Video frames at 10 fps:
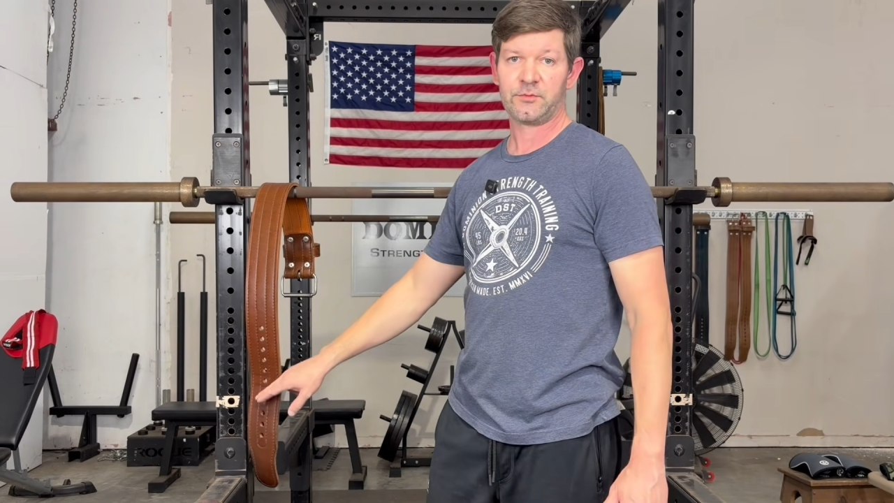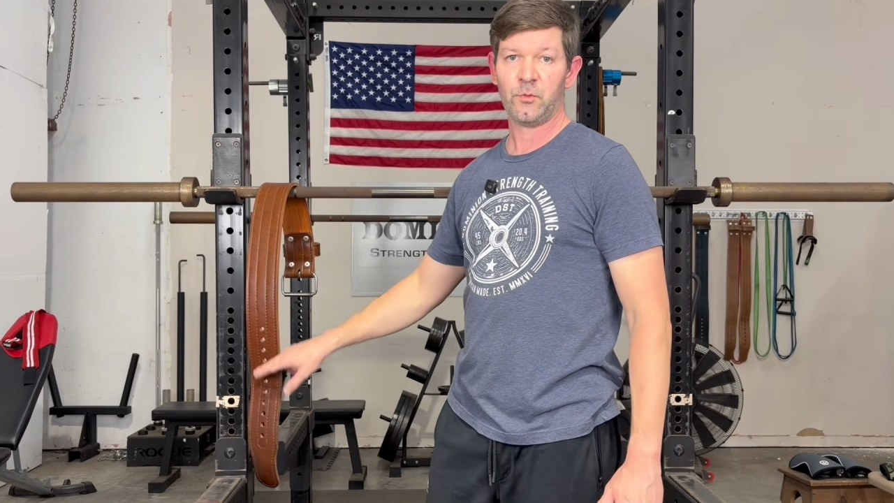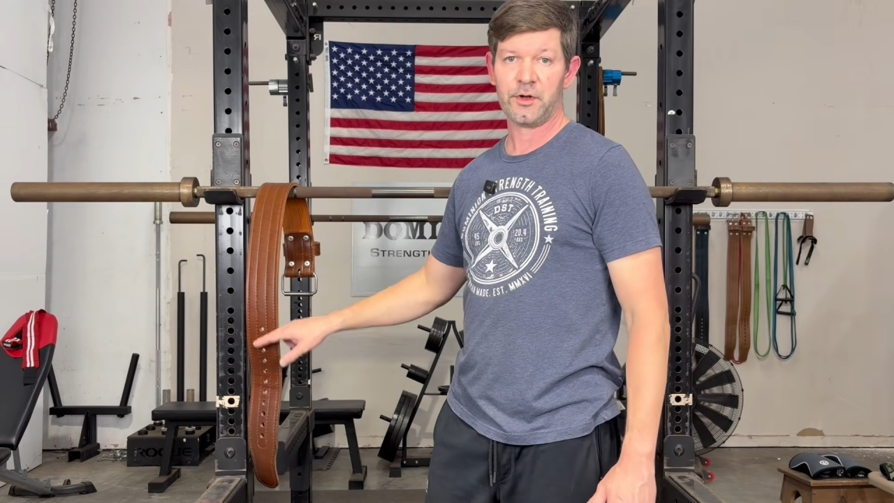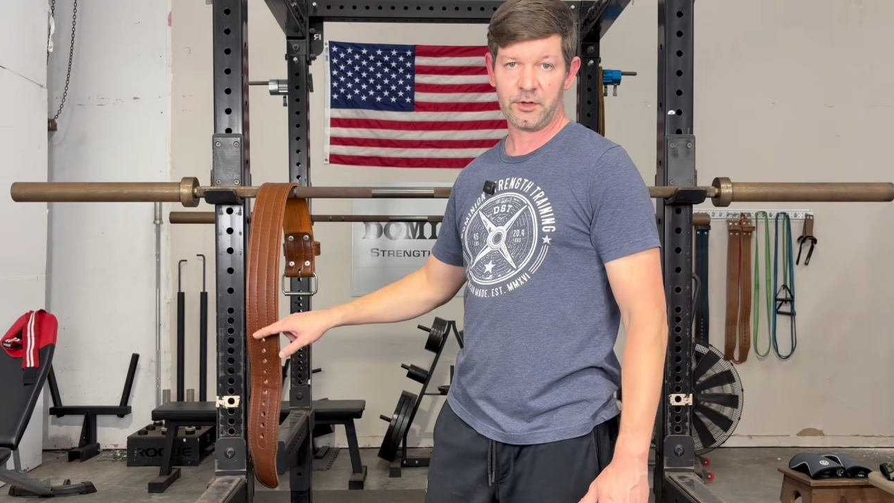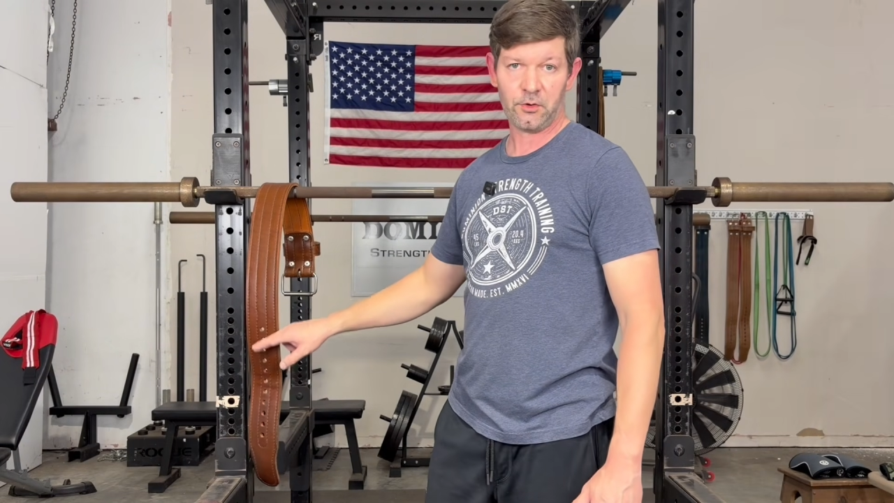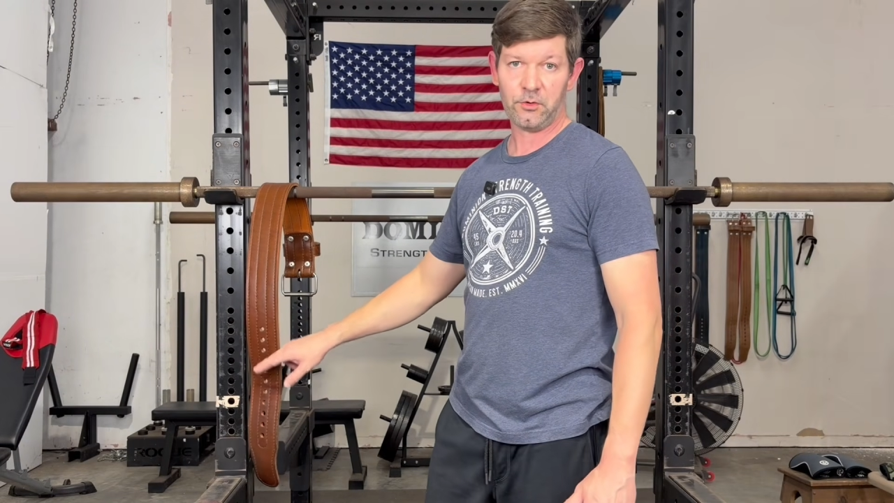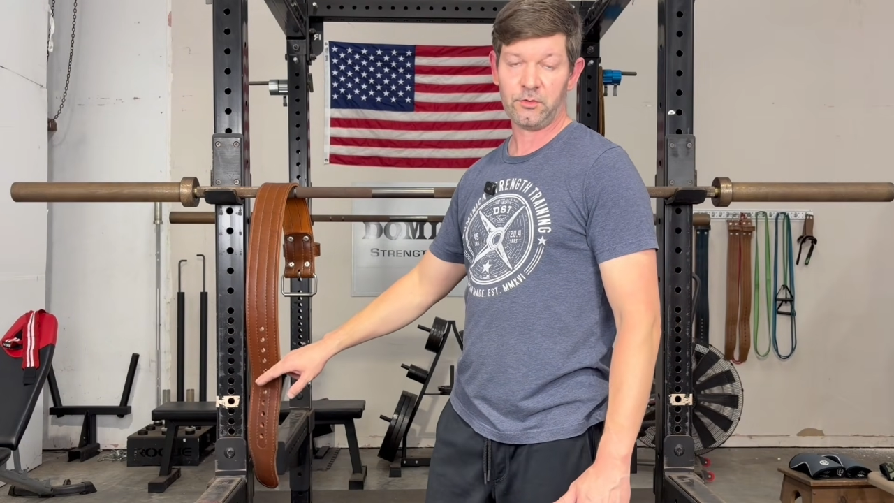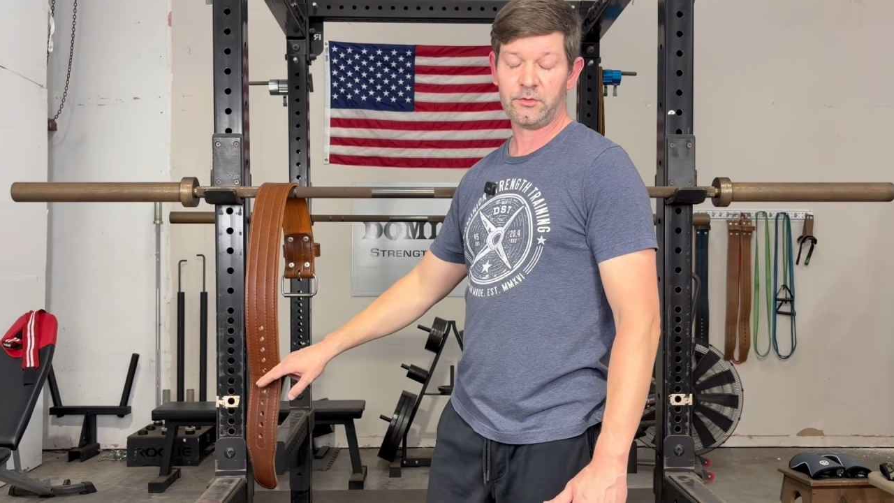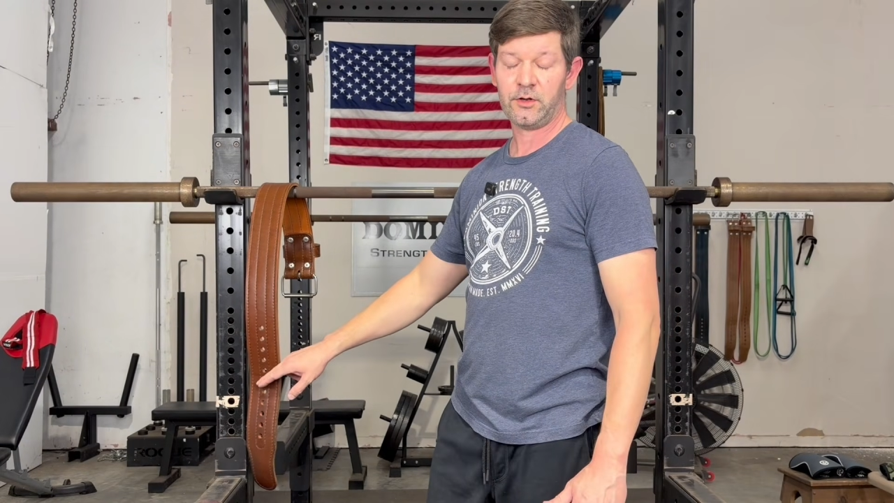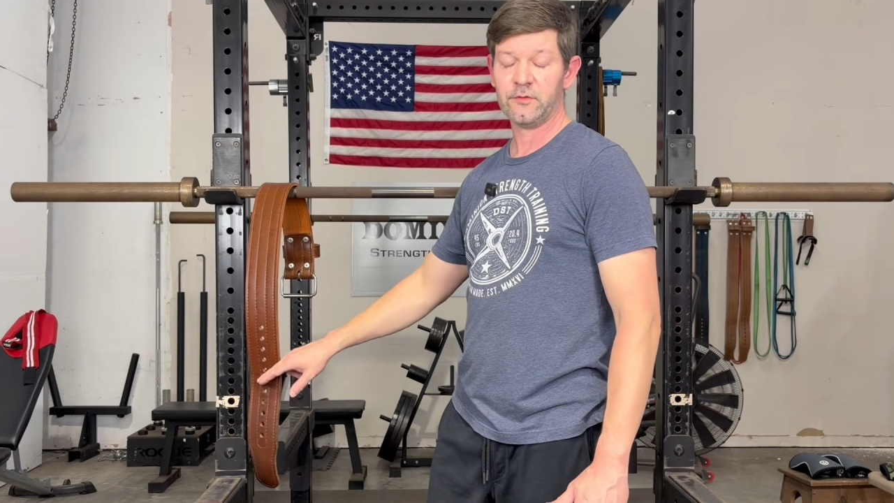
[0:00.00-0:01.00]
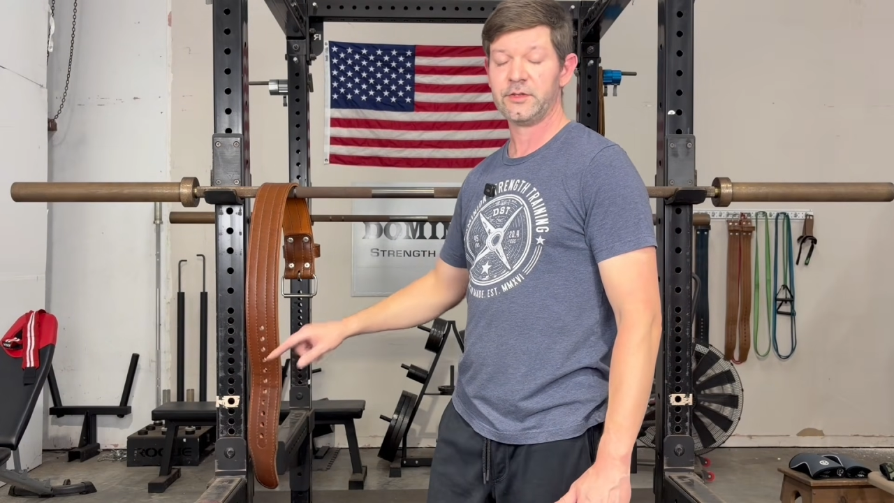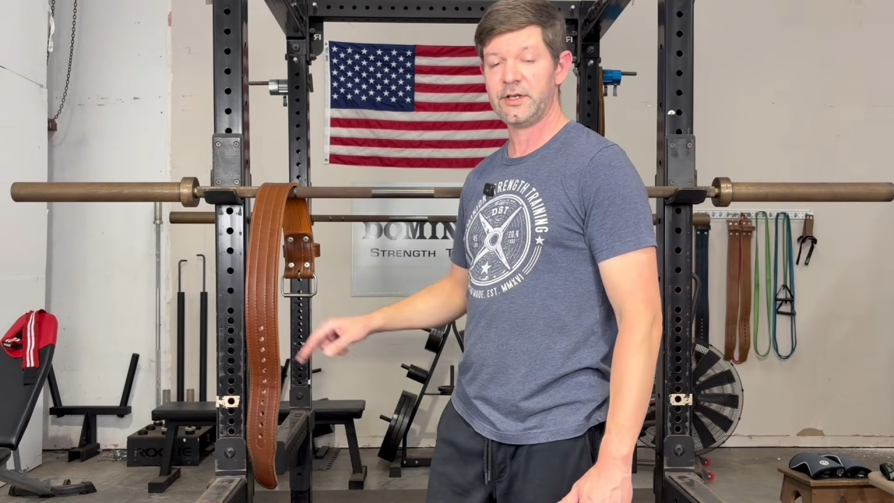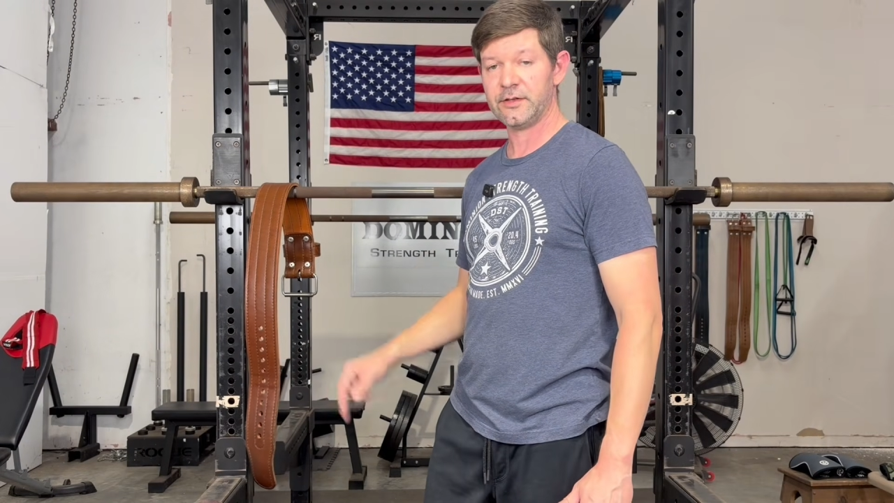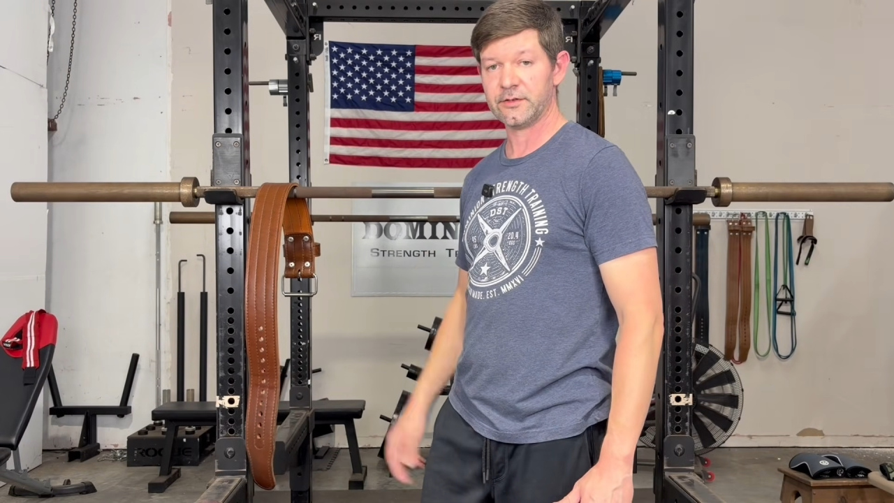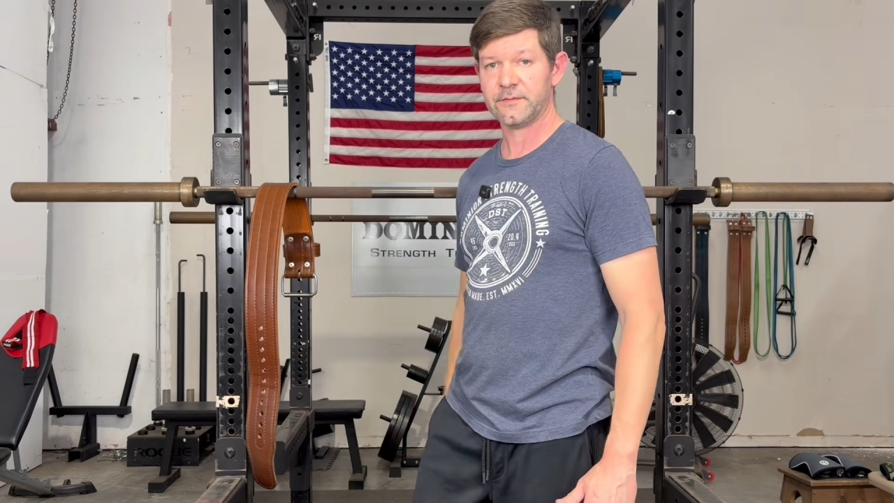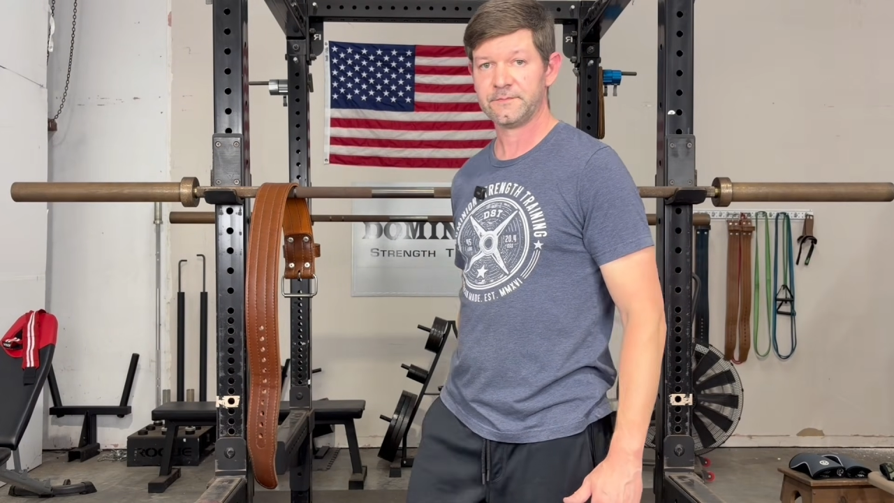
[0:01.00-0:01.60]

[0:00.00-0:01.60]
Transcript: one hole over the other.